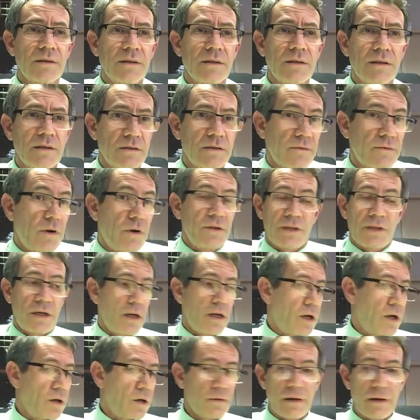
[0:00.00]
As far as I
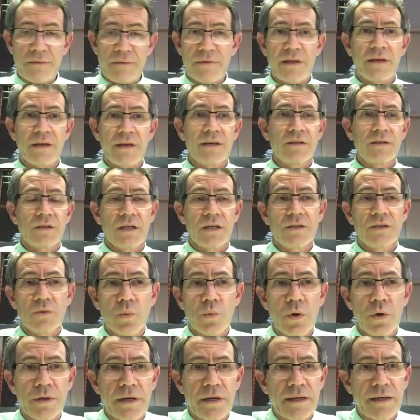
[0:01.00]
know, everything is
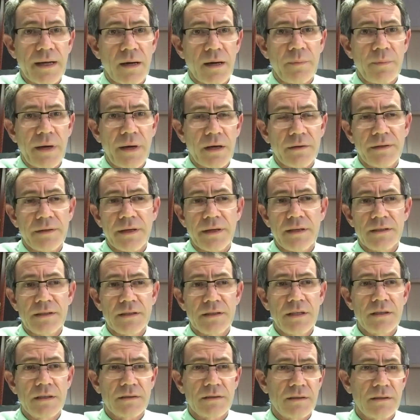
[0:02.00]
working now back on the
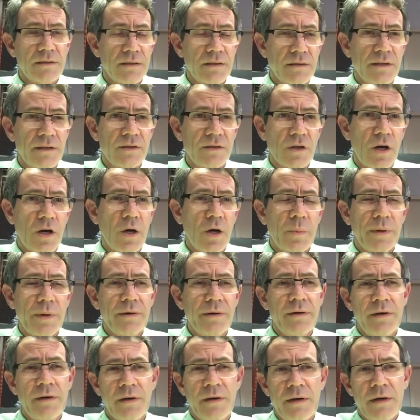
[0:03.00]
internet. Things are
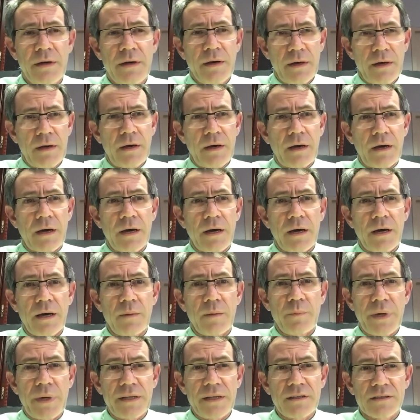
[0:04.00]
open.
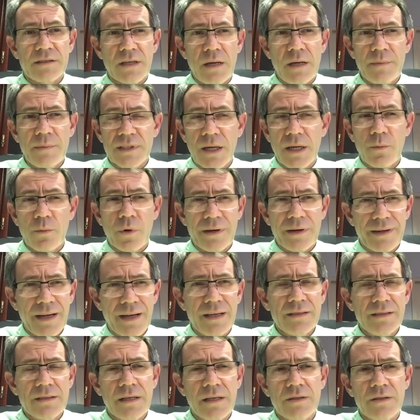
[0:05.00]
But at the same time, one
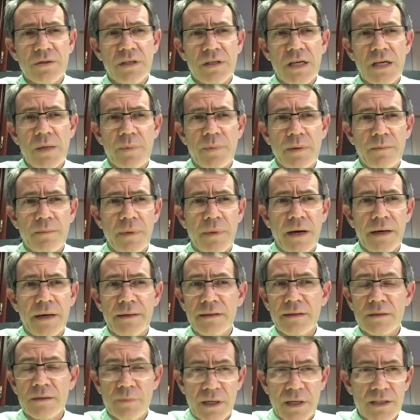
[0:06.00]
does need to keep in mind,
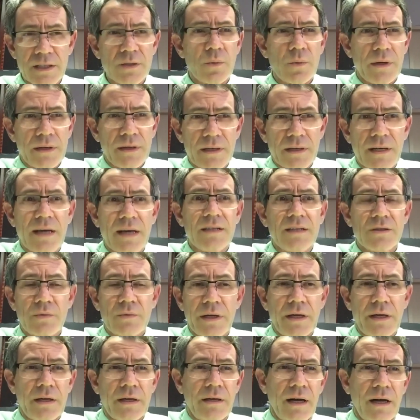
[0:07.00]
as much as one does
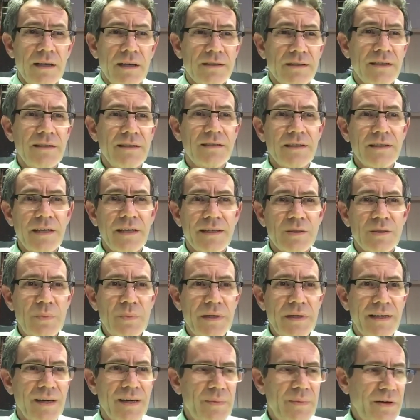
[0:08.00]
recognize internet is
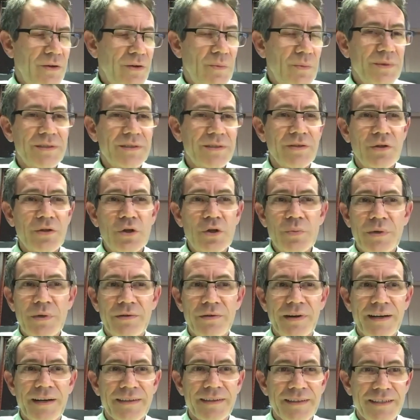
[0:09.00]
becoming almost a human
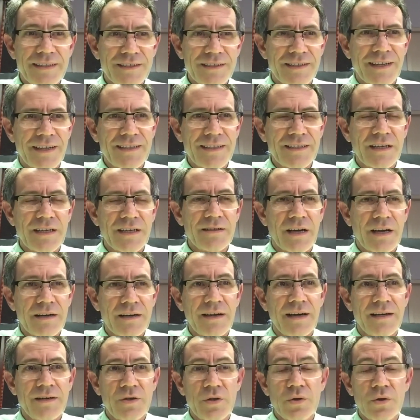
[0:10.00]
right these days,
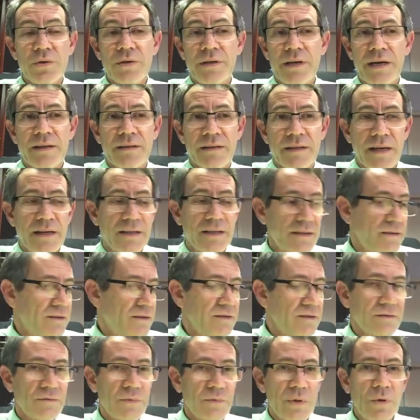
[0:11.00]
I do get that.
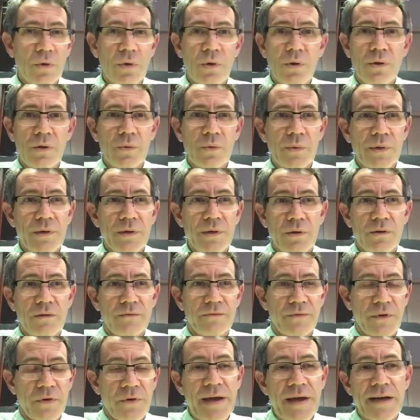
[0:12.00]
We're all
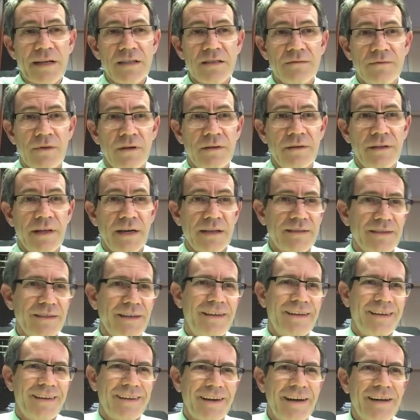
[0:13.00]
very active on that
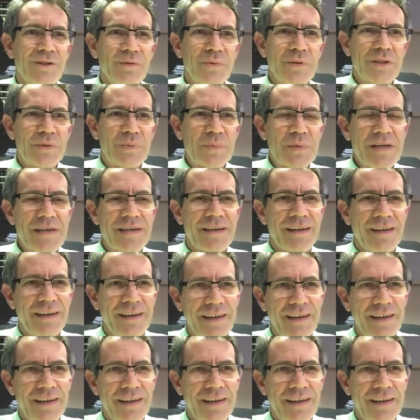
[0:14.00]
as we speak.